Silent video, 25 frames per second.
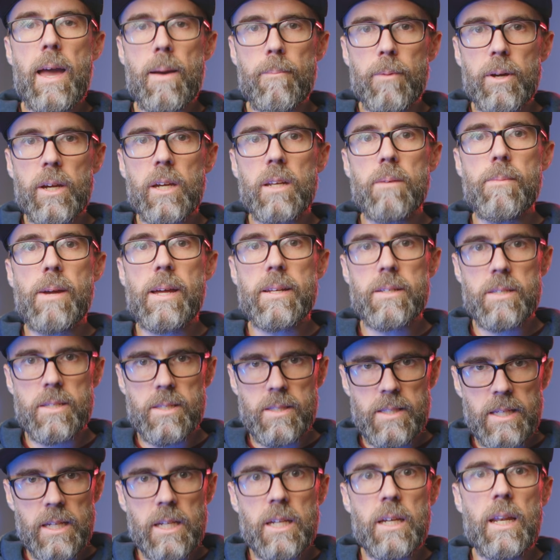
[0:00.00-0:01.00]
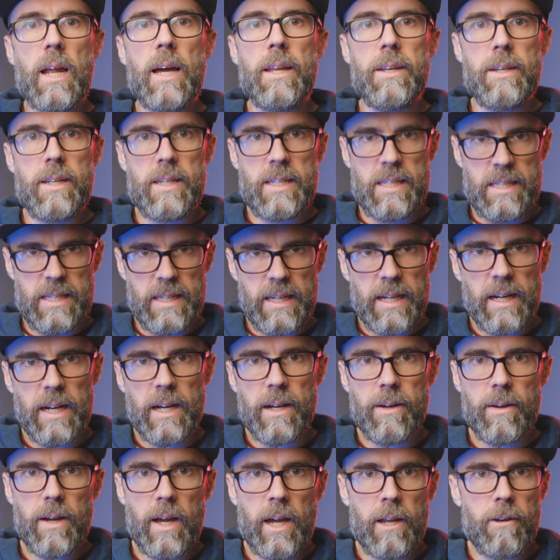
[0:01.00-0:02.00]
am I going to be able to stick it under
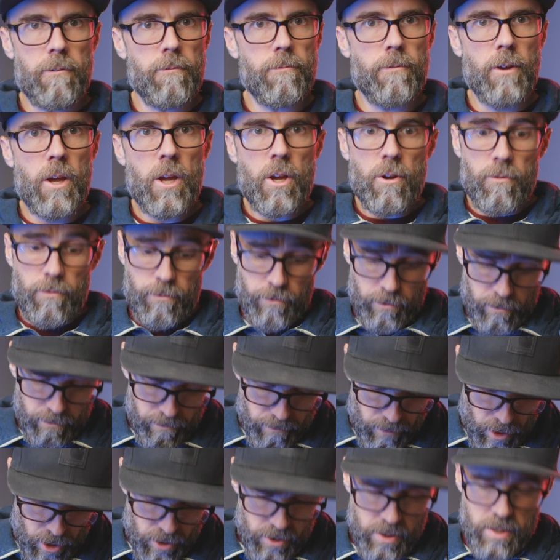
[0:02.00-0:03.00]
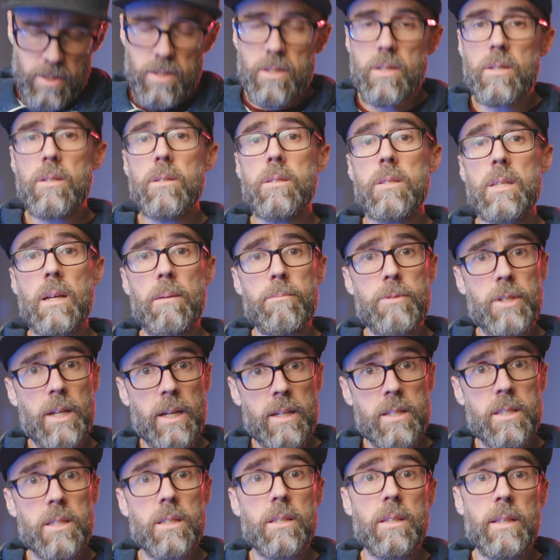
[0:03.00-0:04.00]
here? And for most
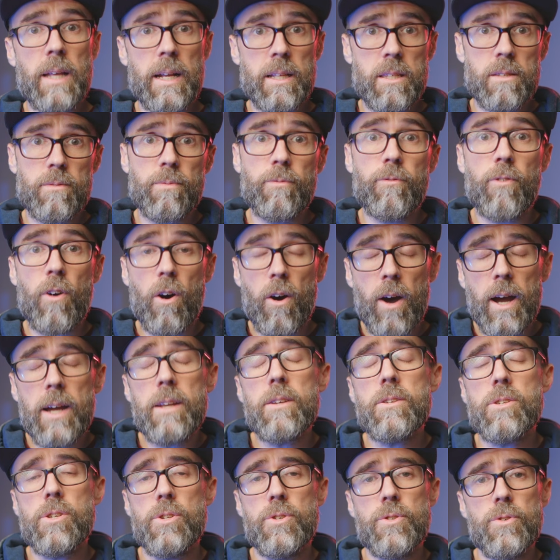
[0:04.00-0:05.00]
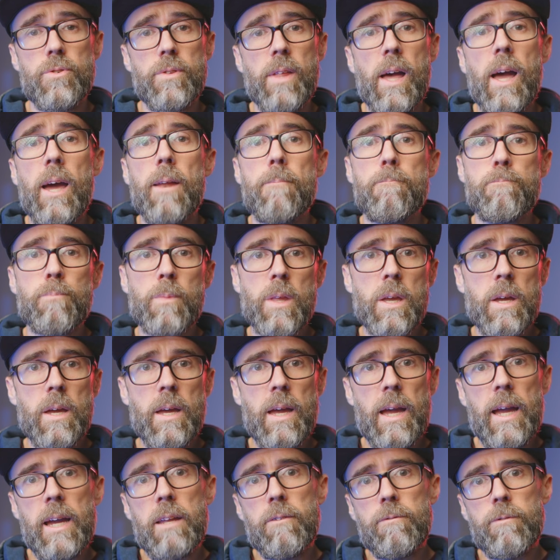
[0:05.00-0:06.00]
subjects, that's fine to do that.
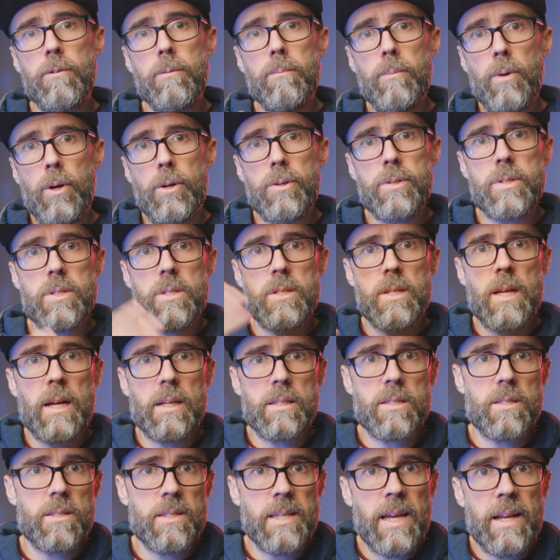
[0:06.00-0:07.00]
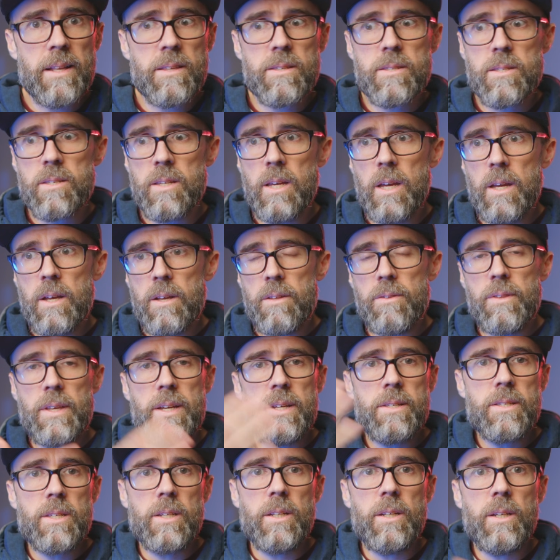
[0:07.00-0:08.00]
And for most sets,
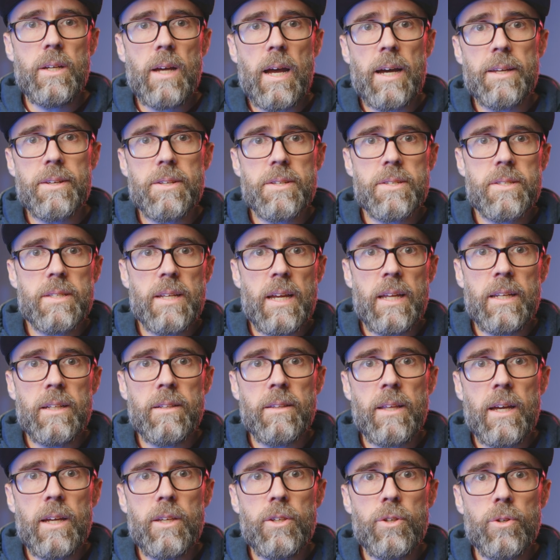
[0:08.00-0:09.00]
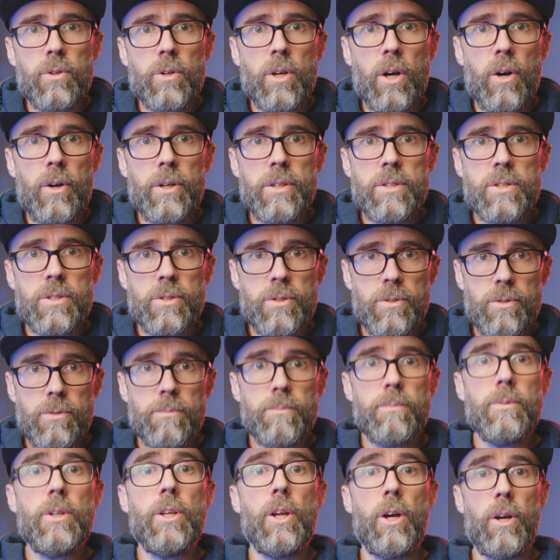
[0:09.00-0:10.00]
there's a understanding that you're going to,
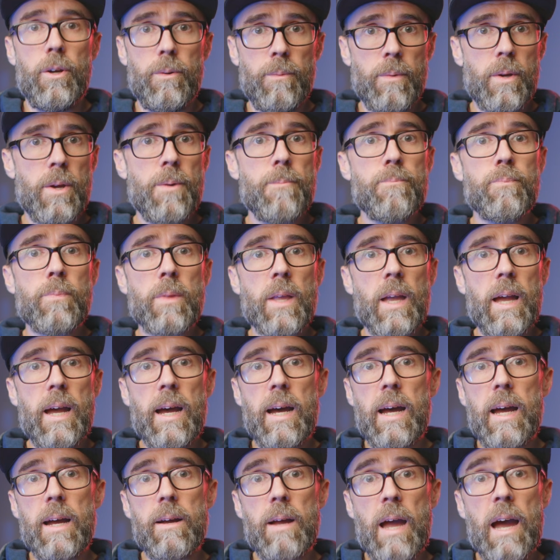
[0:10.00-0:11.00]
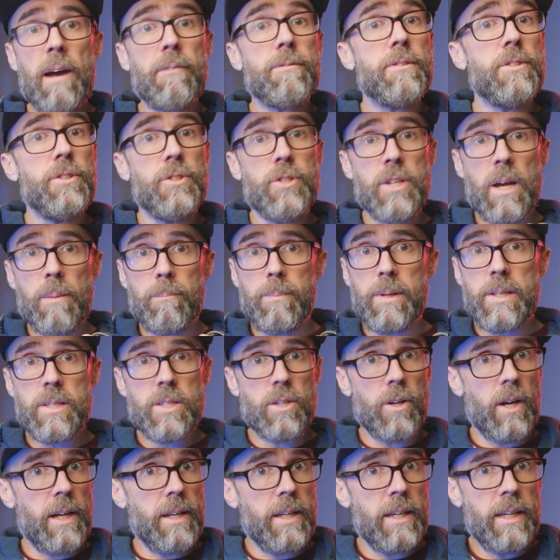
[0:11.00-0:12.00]
have to jump
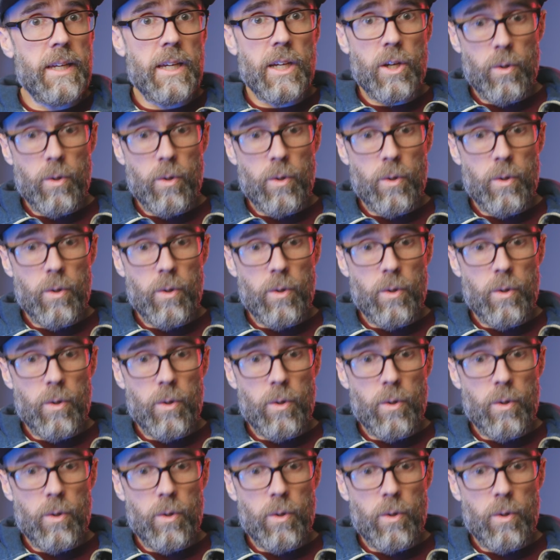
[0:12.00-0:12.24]
inside here